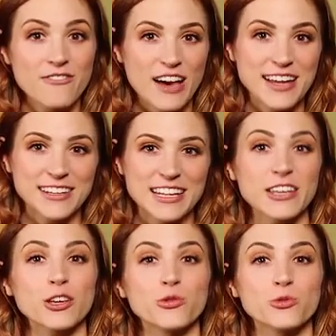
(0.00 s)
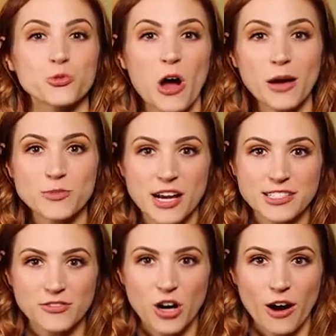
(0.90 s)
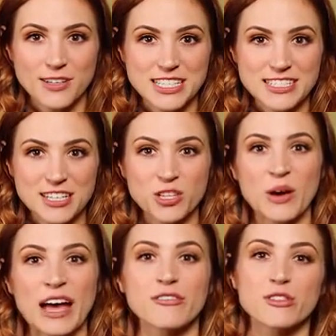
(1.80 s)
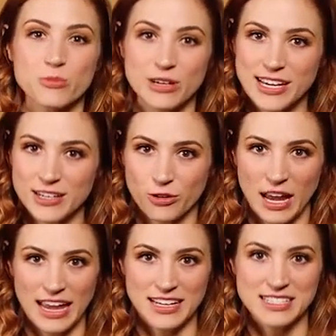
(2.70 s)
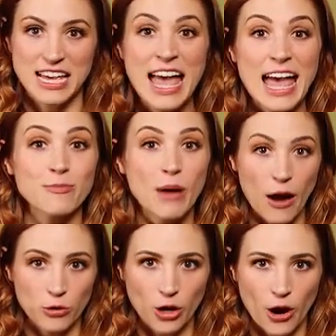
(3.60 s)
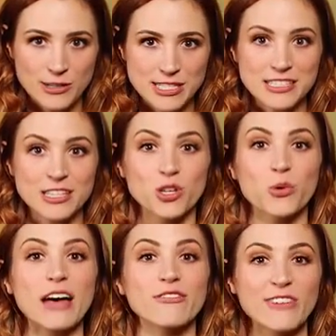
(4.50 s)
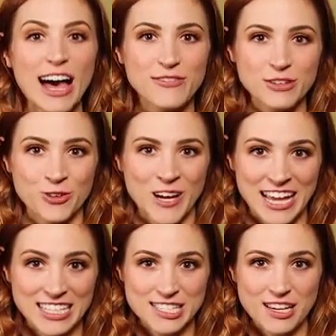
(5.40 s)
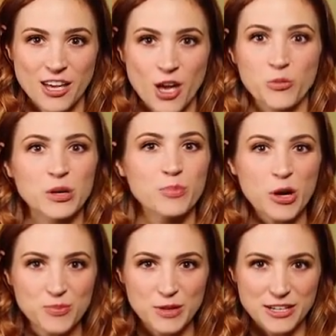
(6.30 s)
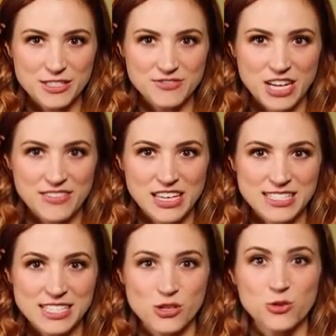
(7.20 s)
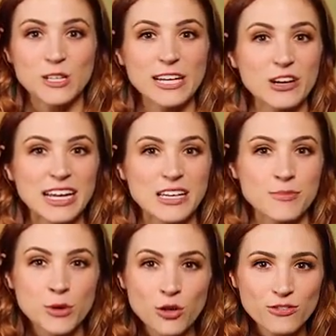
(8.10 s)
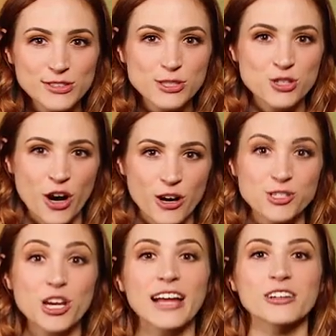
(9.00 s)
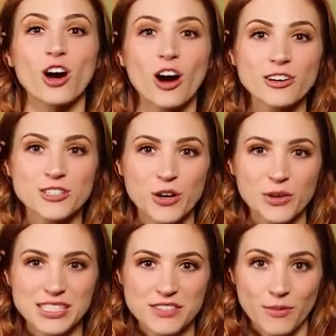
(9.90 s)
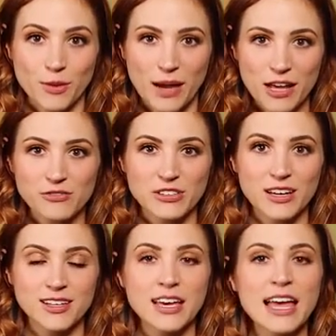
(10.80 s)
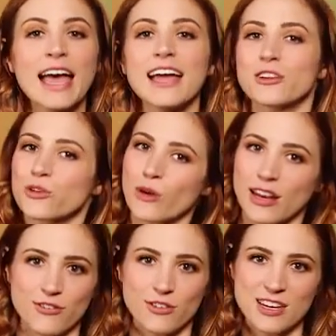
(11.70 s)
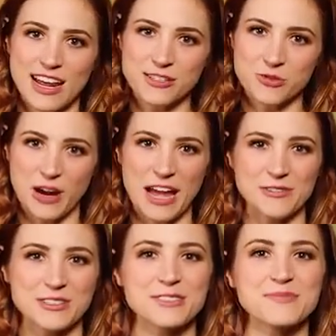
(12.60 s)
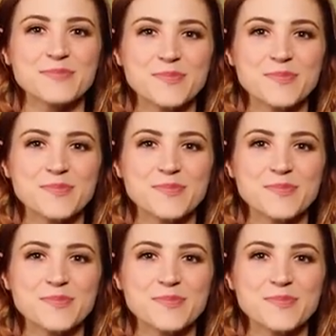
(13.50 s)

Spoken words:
Finally, you draw objective cards until you have 3 in your hand, and power cards until you have 5 in your hand. When both players have done this, you clear any move, charge, and guard tokens from the battlefield, and you're ready for the next round.